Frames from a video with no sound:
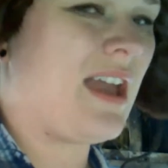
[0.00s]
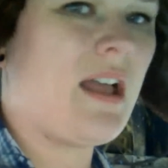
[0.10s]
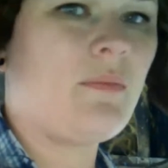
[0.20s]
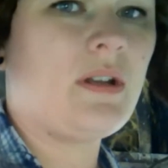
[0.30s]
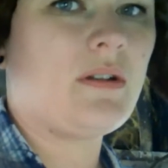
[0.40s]

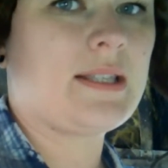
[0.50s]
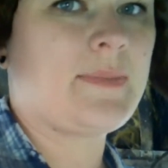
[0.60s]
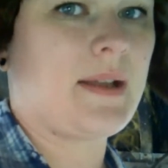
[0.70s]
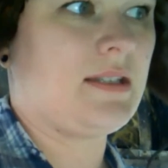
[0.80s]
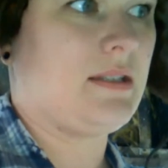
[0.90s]
Again, we don't
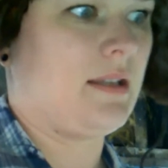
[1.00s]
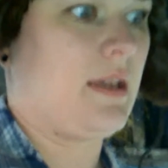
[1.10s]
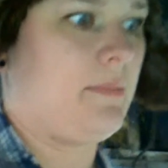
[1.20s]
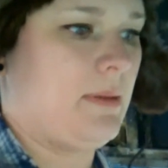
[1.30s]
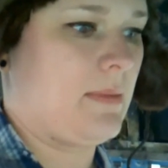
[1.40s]
expect it to
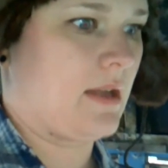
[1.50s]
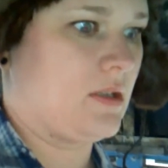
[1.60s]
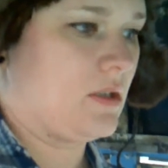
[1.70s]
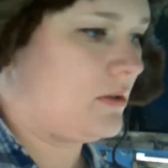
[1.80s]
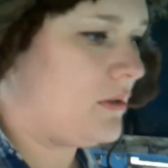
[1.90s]
like be
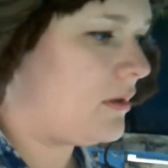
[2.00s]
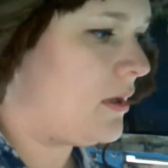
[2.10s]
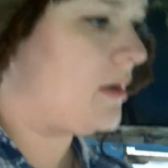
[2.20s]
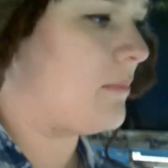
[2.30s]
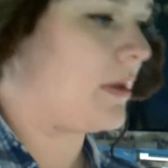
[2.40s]

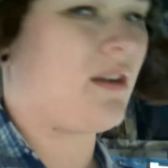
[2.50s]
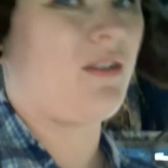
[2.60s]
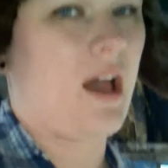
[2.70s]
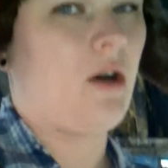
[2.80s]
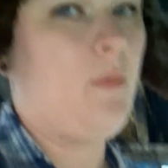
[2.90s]
magical, but
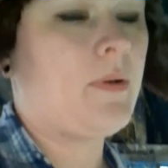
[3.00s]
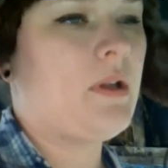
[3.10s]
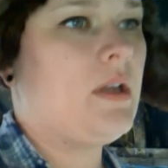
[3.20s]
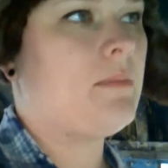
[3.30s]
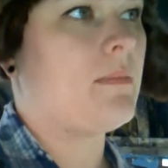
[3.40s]
it'll help.
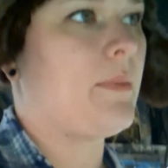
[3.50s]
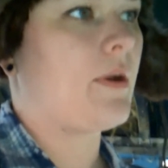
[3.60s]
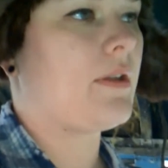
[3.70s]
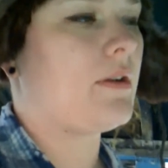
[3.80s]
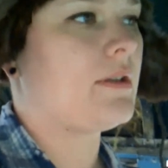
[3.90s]
My
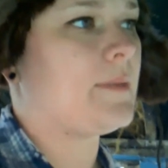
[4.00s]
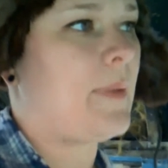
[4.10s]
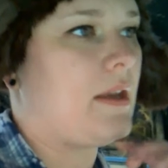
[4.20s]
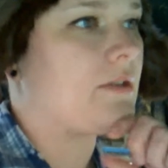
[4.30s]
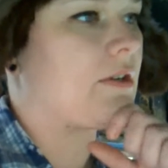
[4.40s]
brother is
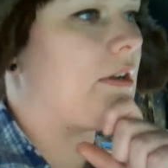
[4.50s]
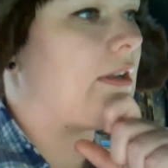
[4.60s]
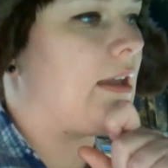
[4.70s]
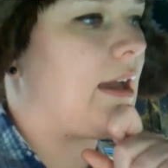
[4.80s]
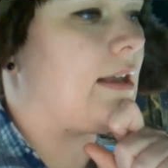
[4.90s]
a painter,
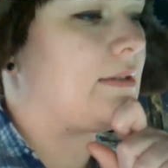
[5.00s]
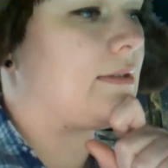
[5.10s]
and he